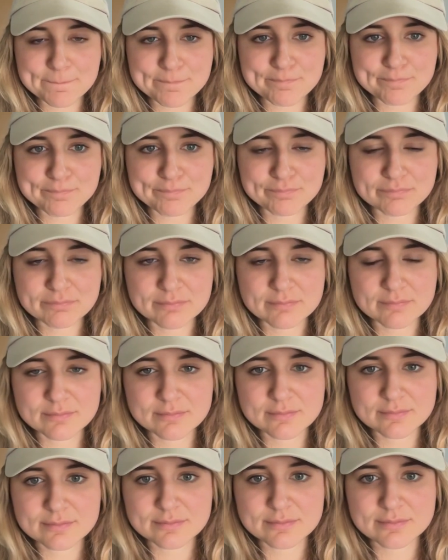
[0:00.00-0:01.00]

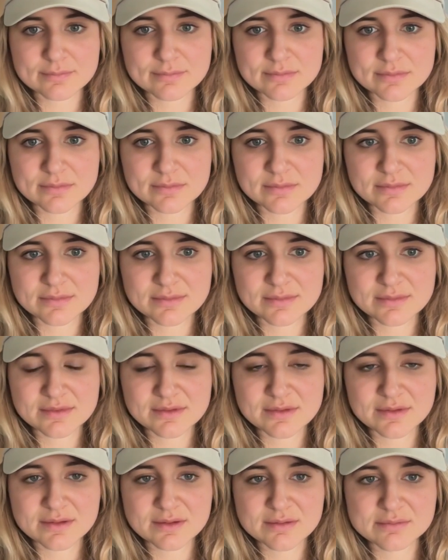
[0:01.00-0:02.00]

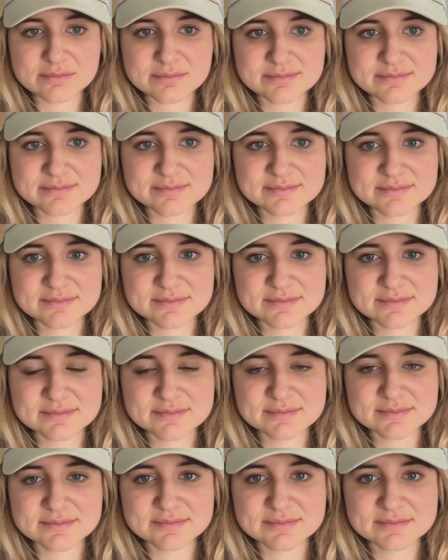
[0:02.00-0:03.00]

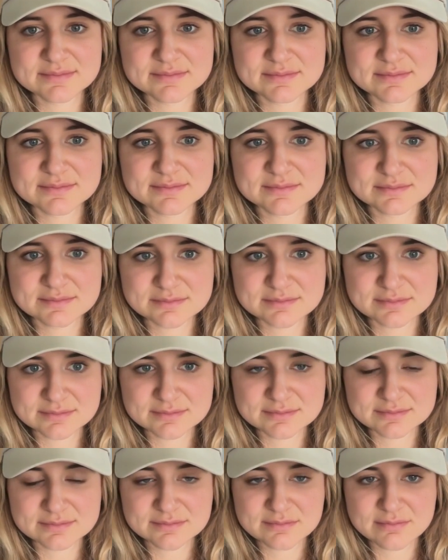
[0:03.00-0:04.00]

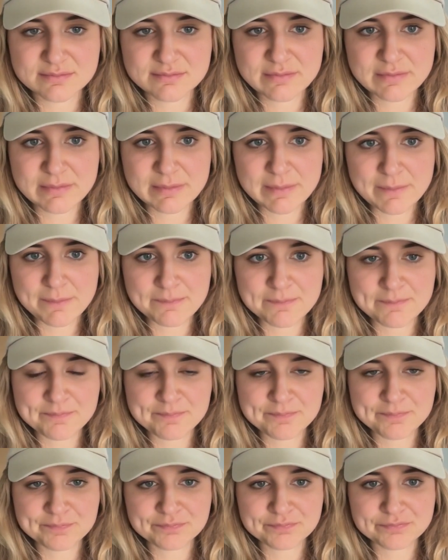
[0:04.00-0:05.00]

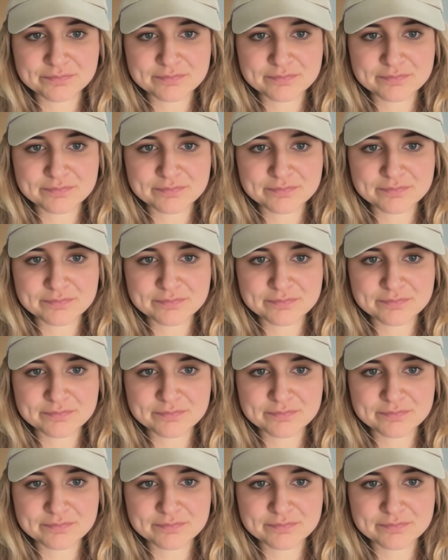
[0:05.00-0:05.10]
No words are spoken by the person on screen.